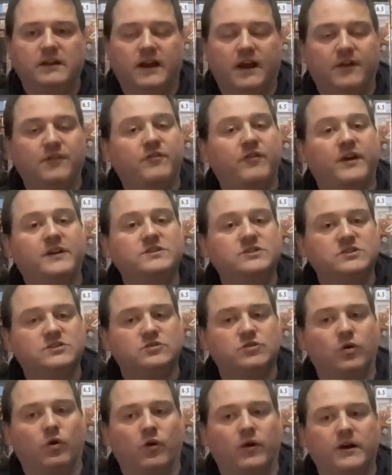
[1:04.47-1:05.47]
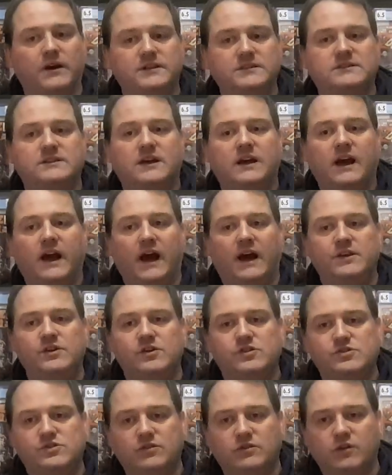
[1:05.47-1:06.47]
adventure stories, and
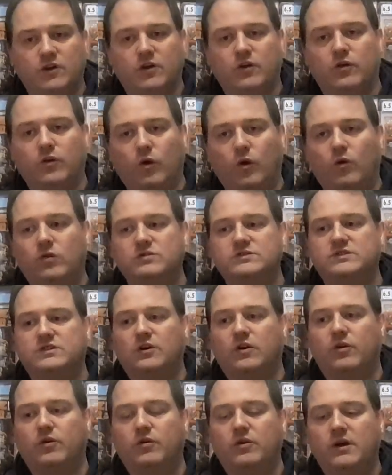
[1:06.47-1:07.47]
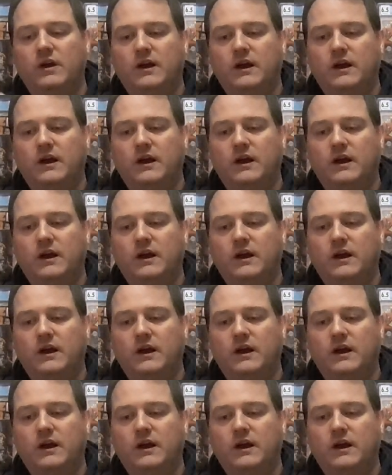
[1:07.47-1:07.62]
you could also